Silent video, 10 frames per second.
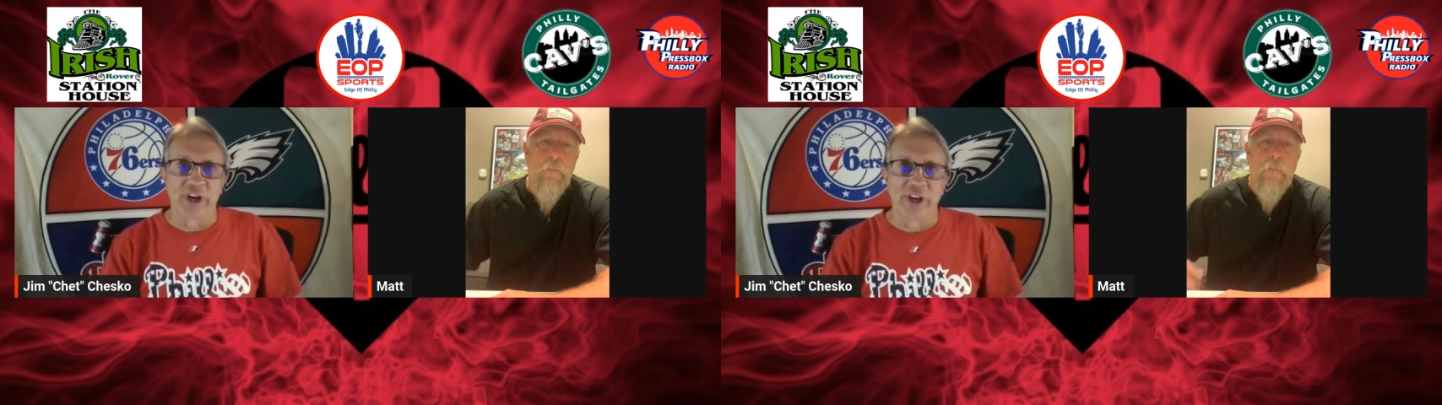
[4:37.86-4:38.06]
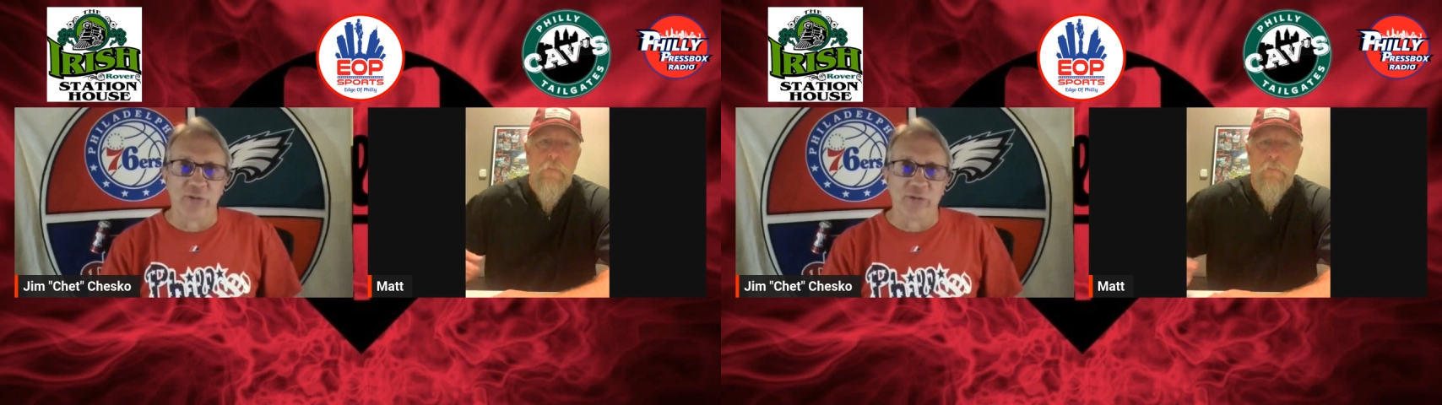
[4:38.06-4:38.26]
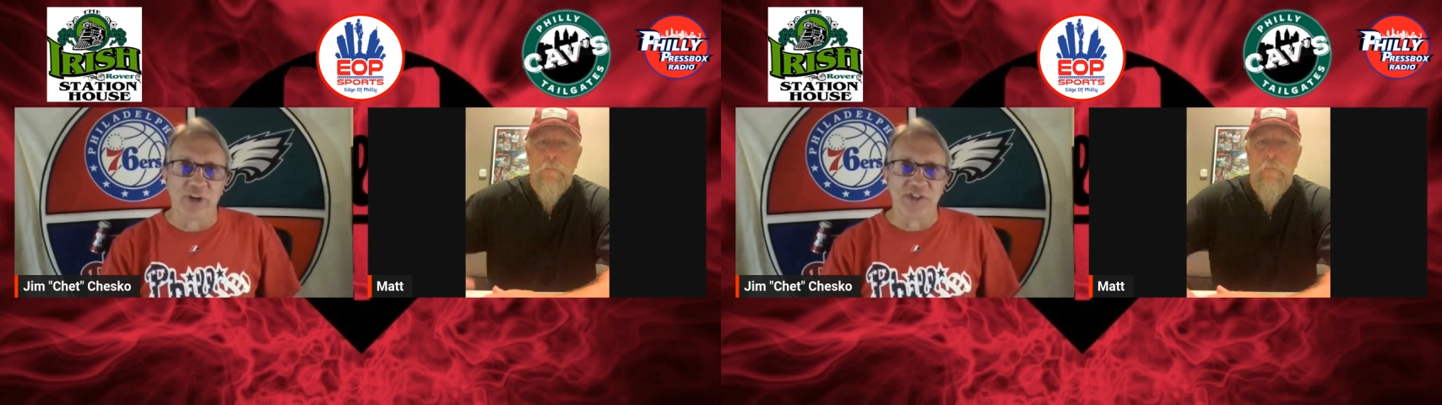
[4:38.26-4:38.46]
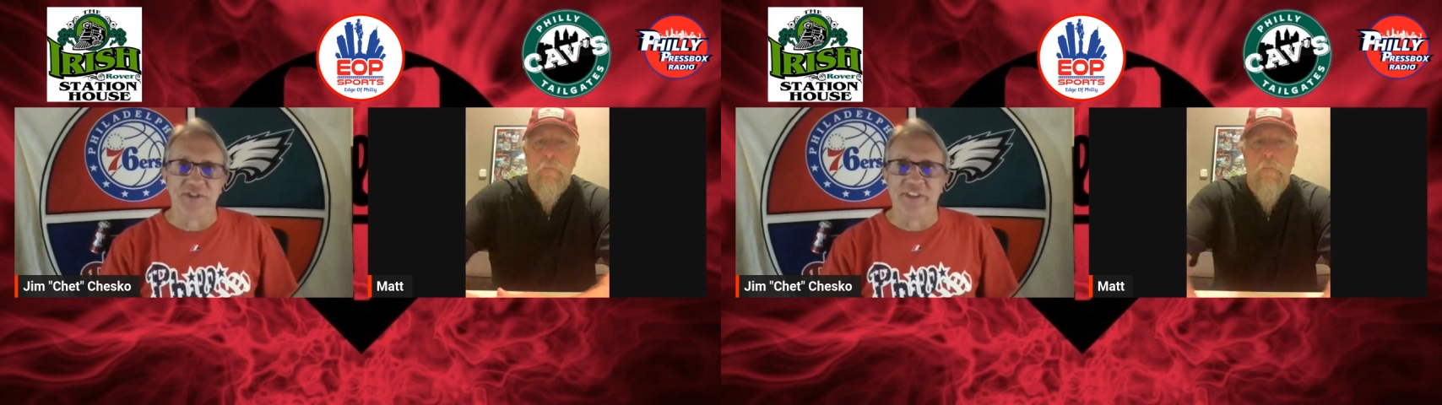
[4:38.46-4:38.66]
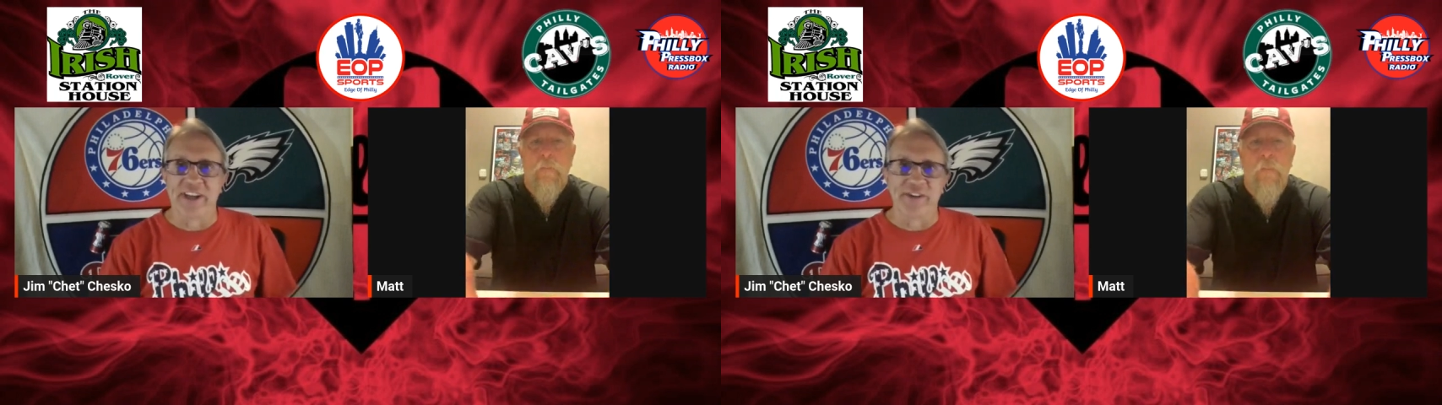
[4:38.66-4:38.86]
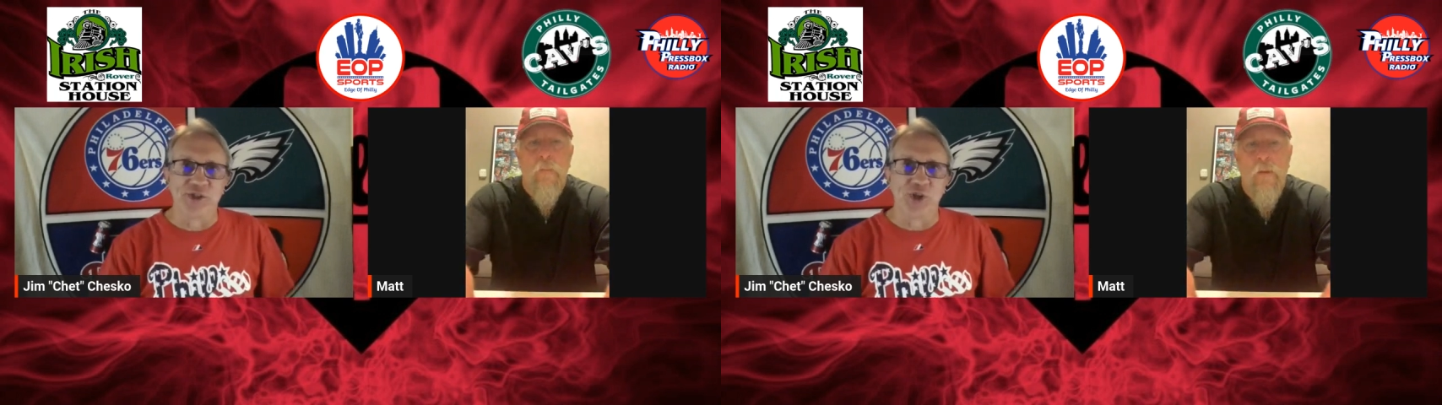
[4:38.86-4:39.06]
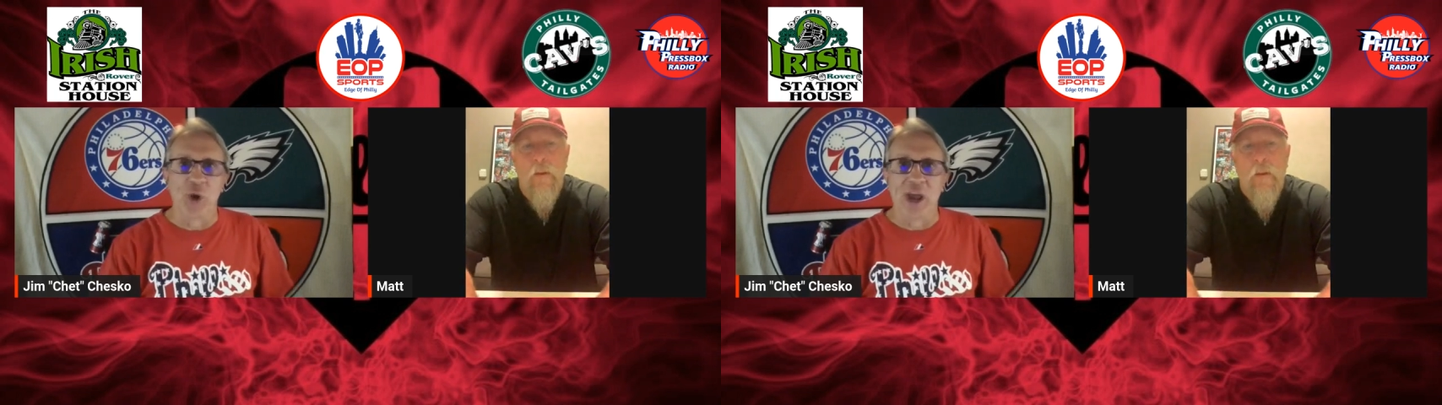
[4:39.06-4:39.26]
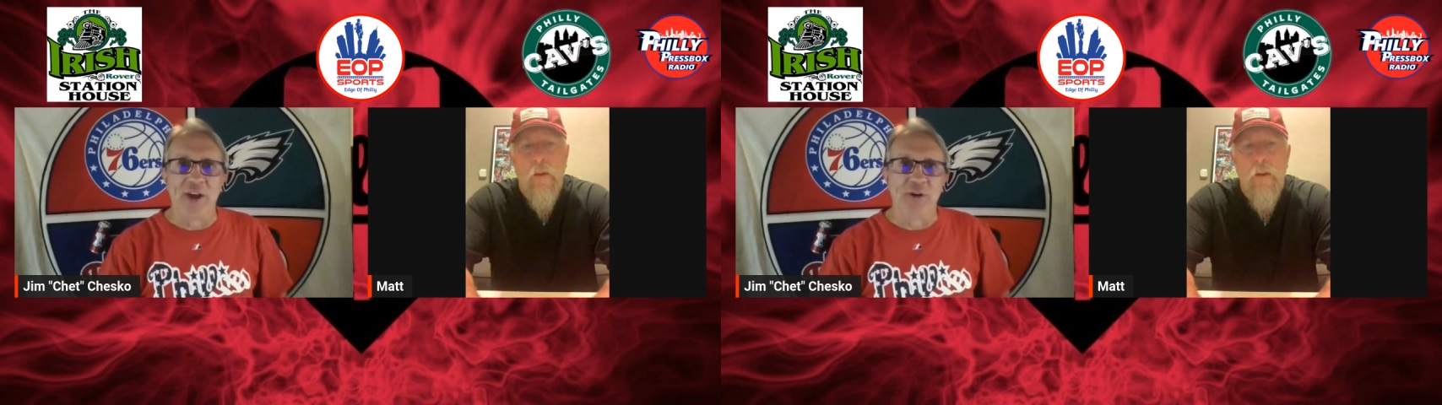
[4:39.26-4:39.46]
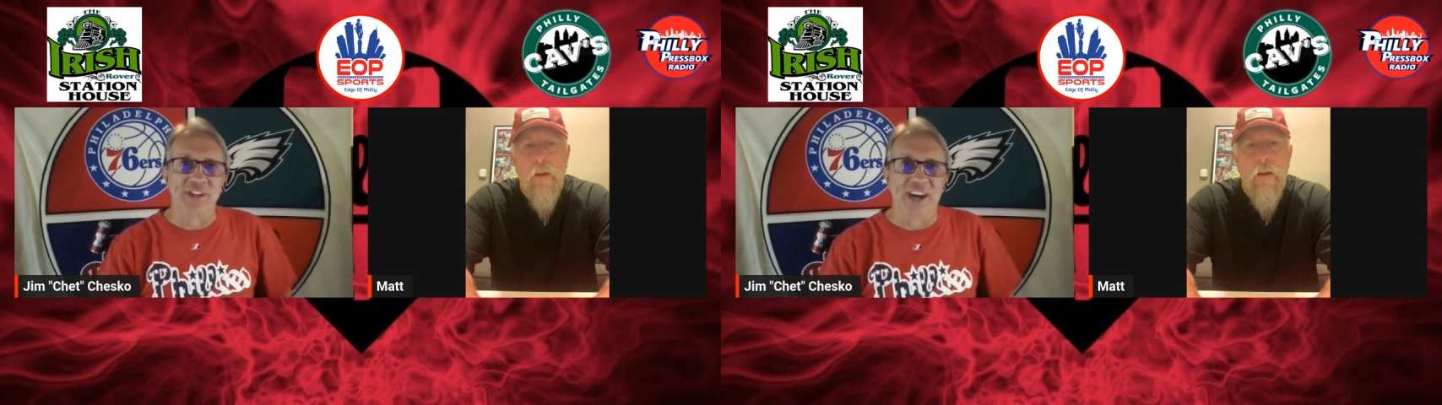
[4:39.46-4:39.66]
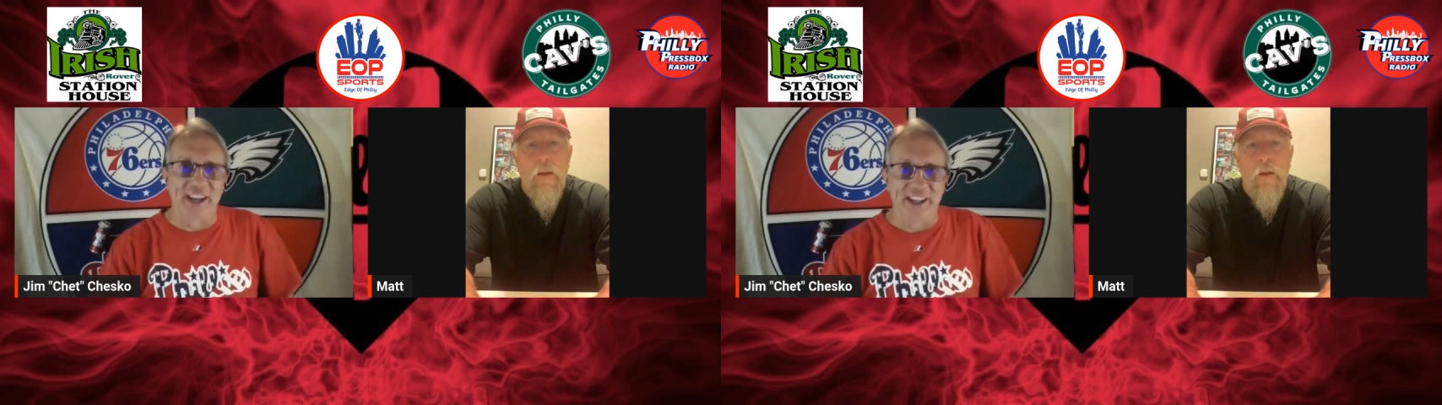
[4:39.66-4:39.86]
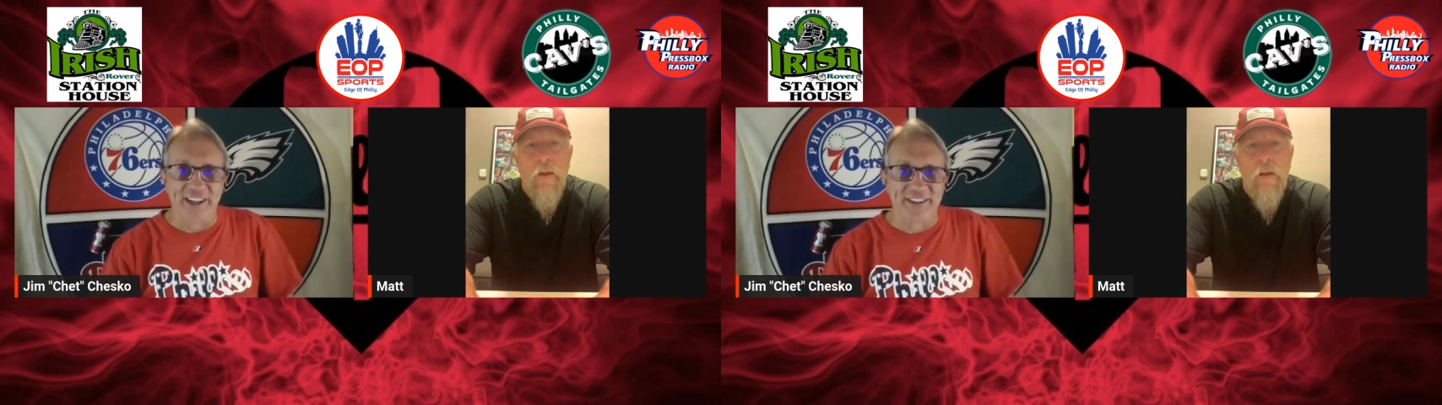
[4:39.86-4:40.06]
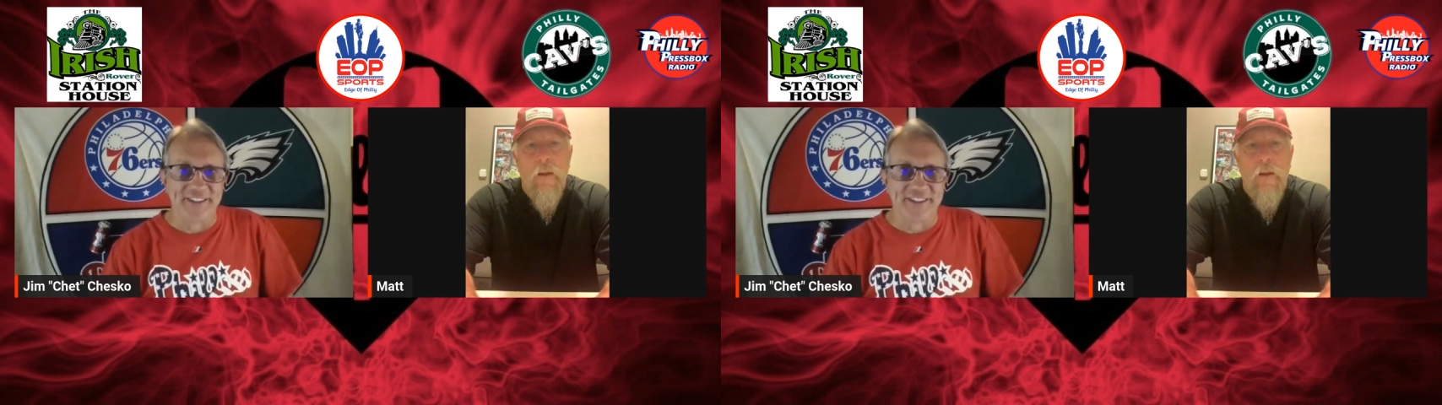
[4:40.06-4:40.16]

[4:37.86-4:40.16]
Speaker 1: are your impressions of that Shohei Ohtani?